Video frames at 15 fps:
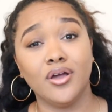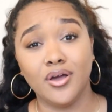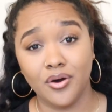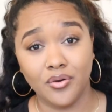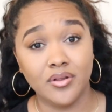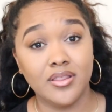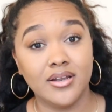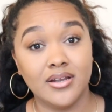
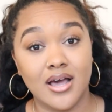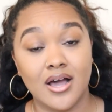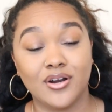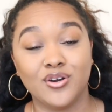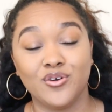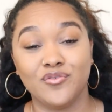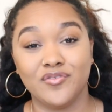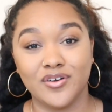go to the
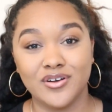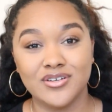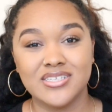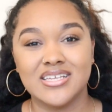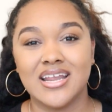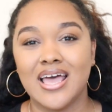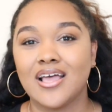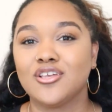doctor
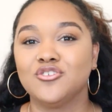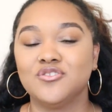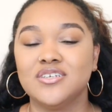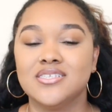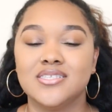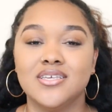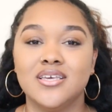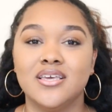first and
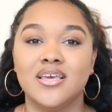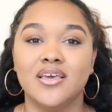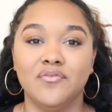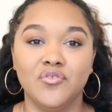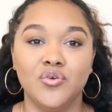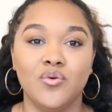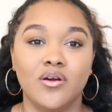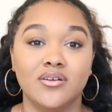actually see
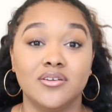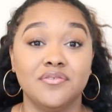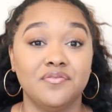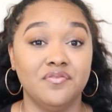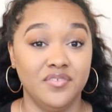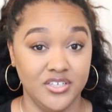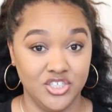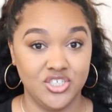if you are
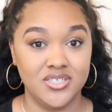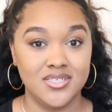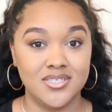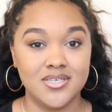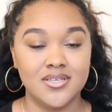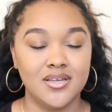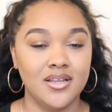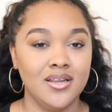
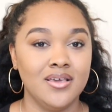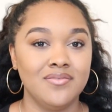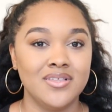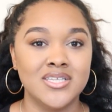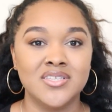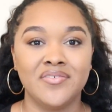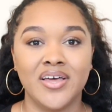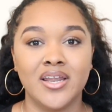deficient in any of
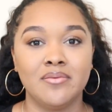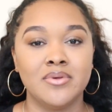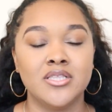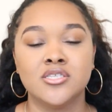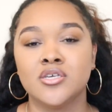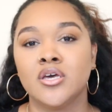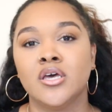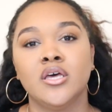these
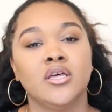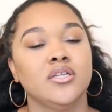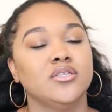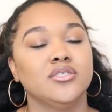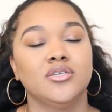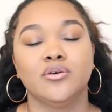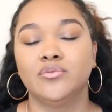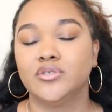vitamins.
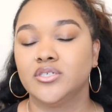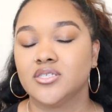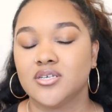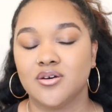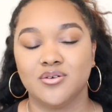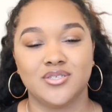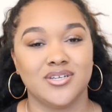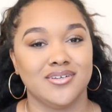Don't
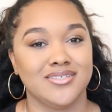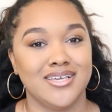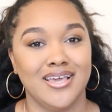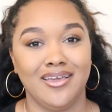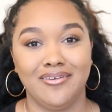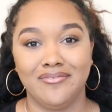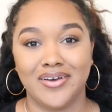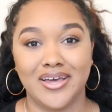just go start
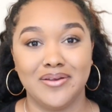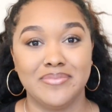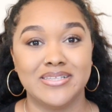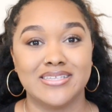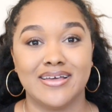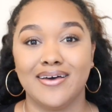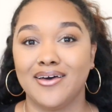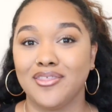taking
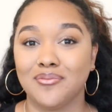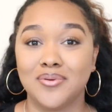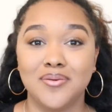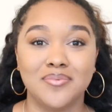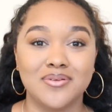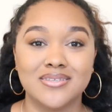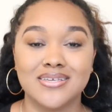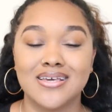vitamins that other
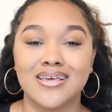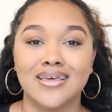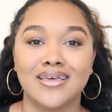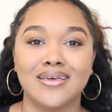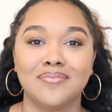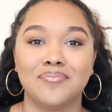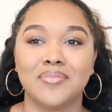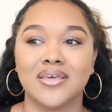people
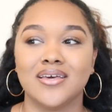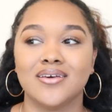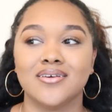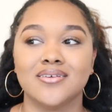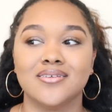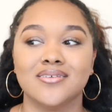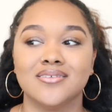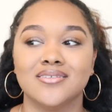take,
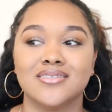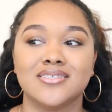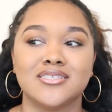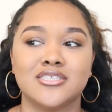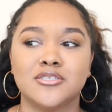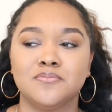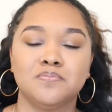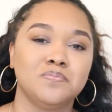because